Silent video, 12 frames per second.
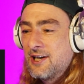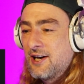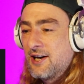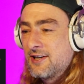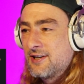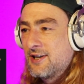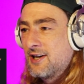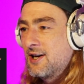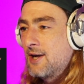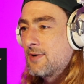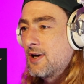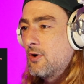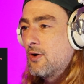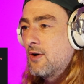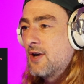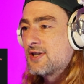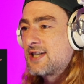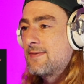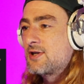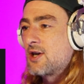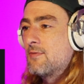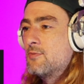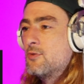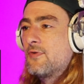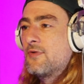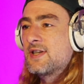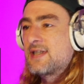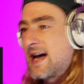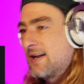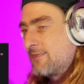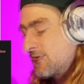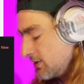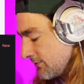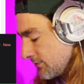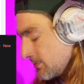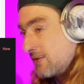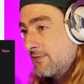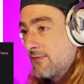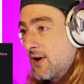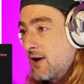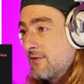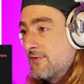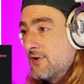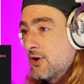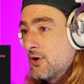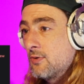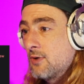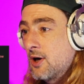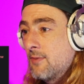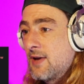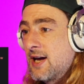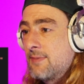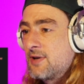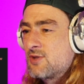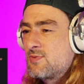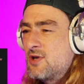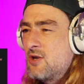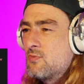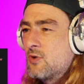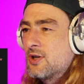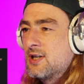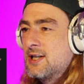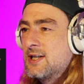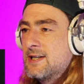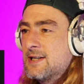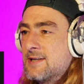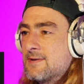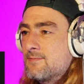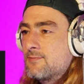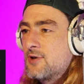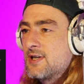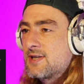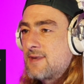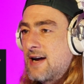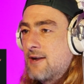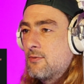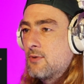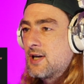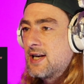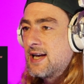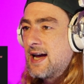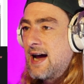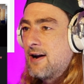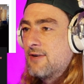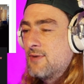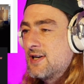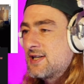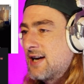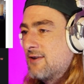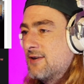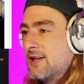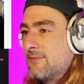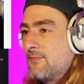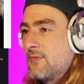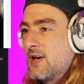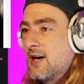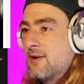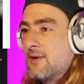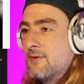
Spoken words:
And I'm going to, at the same time, remove this advert from our view up there because we don't want Prince. We're going to get Harry. Where's Harry? Yeah.